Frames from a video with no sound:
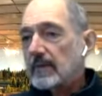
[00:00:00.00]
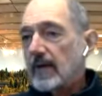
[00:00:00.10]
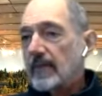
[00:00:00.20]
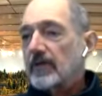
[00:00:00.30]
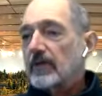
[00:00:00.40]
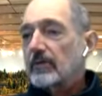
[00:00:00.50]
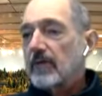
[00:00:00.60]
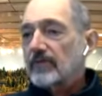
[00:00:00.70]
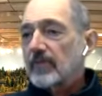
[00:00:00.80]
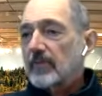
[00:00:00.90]
I think you
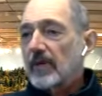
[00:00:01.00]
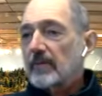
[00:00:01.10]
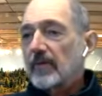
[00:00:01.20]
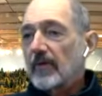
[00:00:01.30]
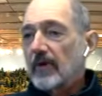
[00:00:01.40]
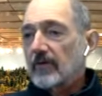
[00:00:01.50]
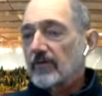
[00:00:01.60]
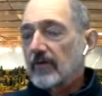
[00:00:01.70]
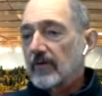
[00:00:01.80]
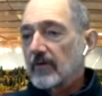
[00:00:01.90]
left a brakeman there
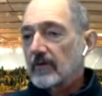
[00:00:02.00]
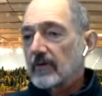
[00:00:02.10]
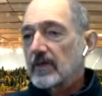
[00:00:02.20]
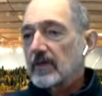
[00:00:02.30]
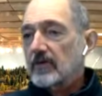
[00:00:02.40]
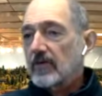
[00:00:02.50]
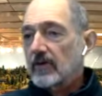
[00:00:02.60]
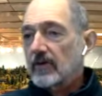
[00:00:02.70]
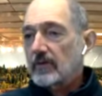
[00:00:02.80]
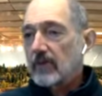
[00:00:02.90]
so that he can tell
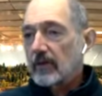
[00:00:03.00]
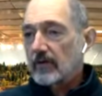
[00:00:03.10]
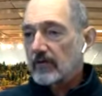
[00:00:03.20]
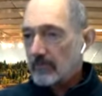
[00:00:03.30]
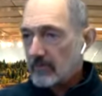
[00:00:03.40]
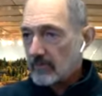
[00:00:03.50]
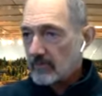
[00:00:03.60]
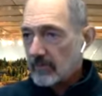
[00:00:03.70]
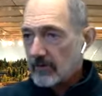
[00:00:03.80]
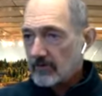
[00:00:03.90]
you when it's
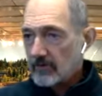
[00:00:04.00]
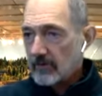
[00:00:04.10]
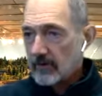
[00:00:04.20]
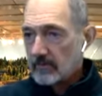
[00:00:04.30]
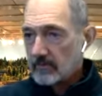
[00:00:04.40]
good.